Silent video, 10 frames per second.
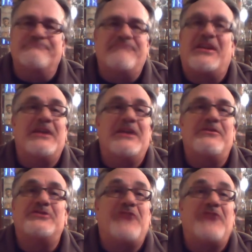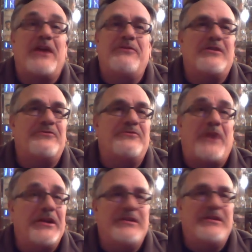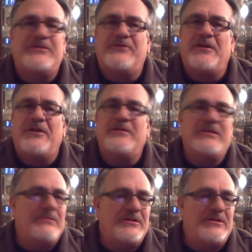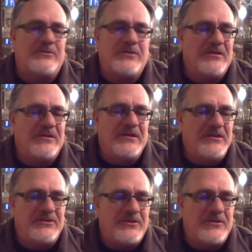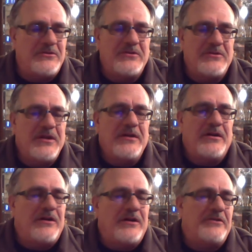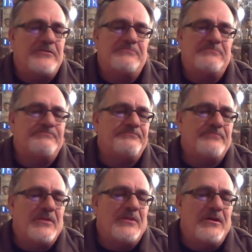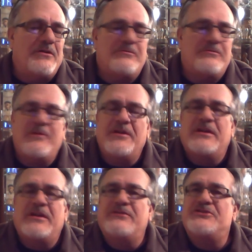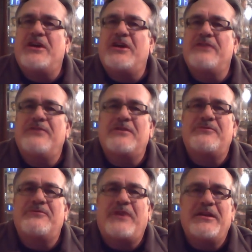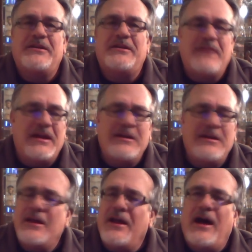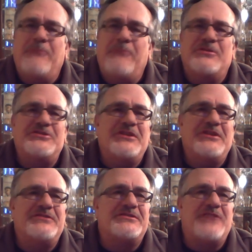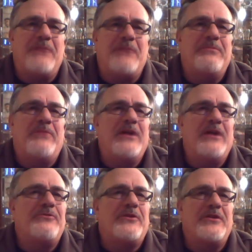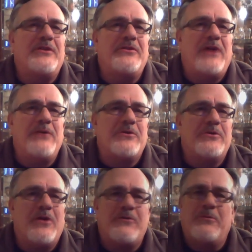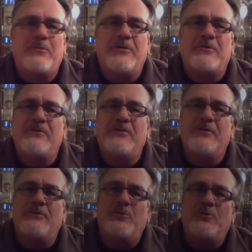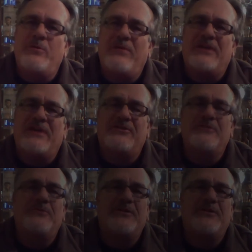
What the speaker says: give it a shot if you can find it. It's a very limited release, so um, give it a shot if you can find it. Hey, I appreciate you stopping by for another Iowa Carver beer review, and we'll be back soon with